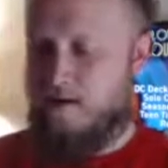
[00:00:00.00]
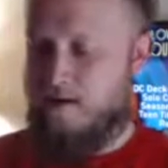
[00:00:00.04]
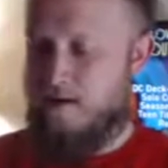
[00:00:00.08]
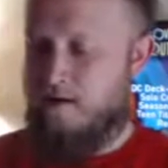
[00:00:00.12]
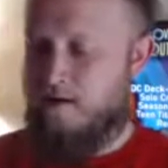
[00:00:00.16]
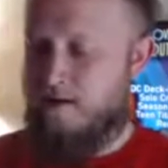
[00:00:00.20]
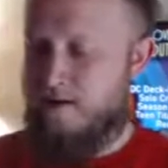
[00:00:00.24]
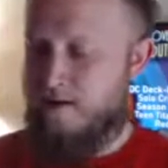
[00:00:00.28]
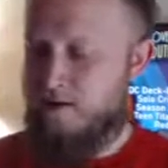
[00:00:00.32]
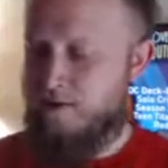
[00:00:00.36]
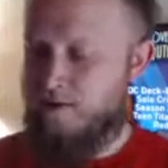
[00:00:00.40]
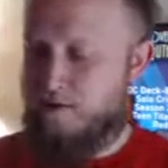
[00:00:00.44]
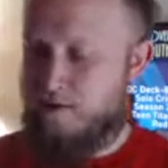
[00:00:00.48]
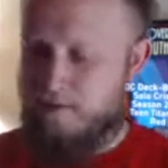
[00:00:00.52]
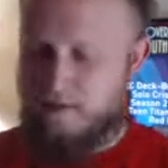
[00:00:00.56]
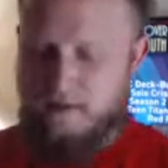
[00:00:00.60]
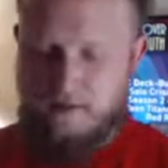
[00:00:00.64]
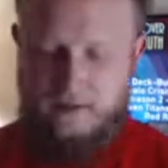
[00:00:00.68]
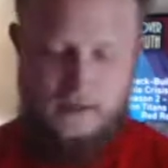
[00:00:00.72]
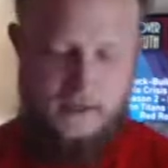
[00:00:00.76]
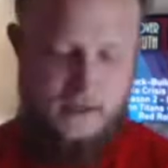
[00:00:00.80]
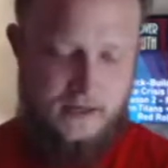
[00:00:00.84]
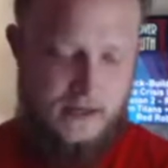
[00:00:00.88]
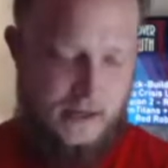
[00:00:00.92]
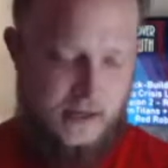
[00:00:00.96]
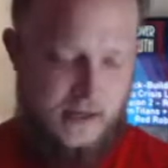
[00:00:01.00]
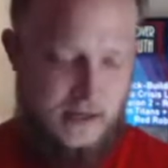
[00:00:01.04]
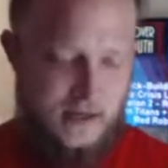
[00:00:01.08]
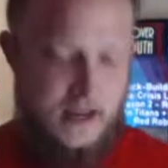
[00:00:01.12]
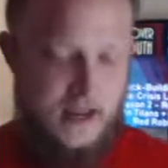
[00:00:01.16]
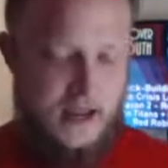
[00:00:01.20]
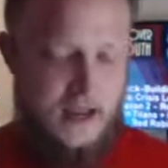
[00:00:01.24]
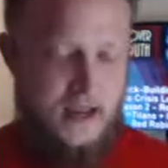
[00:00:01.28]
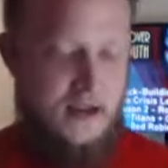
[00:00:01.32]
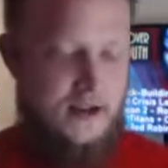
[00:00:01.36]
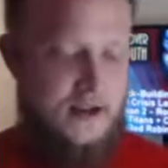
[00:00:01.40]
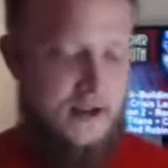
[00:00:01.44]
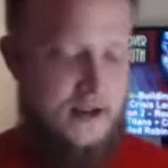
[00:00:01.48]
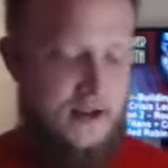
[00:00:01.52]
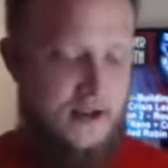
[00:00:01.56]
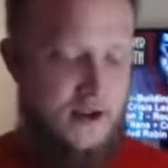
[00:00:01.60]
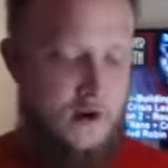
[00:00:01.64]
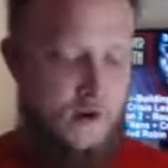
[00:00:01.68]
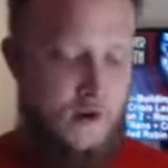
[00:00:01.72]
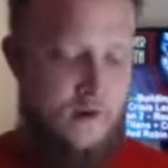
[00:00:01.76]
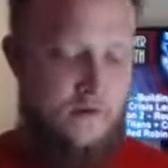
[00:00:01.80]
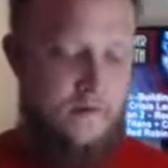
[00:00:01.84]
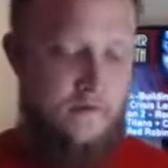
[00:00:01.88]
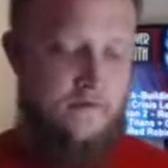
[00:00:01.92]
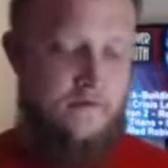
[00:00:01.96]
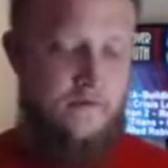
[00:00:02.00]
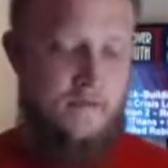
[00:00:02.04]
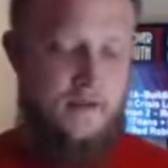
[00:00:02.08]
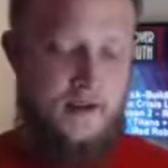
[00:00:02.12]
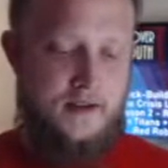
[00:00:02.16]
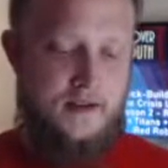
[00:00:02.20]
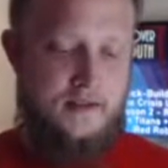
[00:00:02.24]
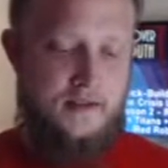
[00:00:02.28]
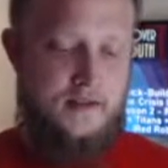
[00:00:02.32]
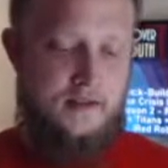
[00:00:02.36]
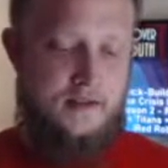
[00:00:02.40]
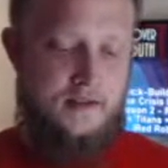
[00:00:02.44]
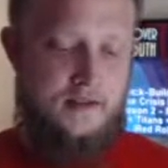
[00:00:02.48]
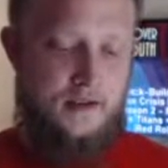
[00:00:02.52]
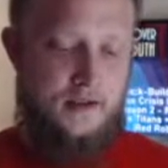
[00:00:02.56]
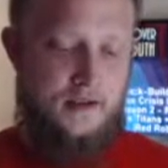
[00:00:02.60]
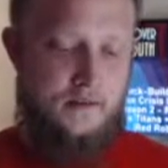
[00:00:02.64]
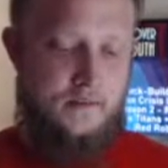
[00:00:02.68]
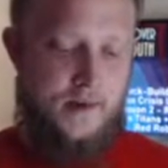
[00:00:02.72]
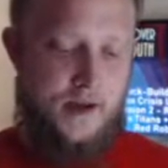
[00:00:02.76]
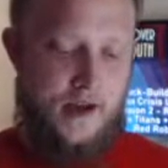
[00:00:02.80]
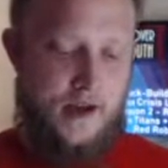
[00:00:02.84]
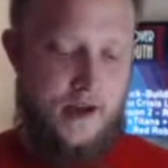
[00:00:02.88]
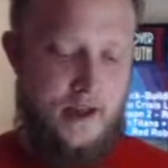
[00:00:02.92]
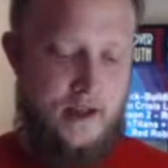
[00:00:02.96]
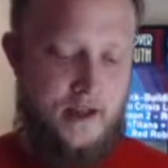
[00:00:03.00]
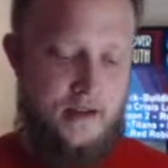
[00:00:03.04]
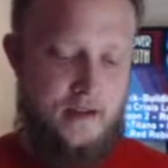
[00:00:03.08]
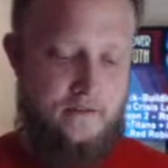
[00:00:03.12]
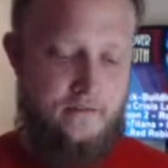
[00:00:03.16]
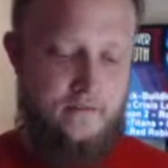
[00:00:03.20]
Alright, a Scrimmage Stick. I can gain an equipment from my discard pile.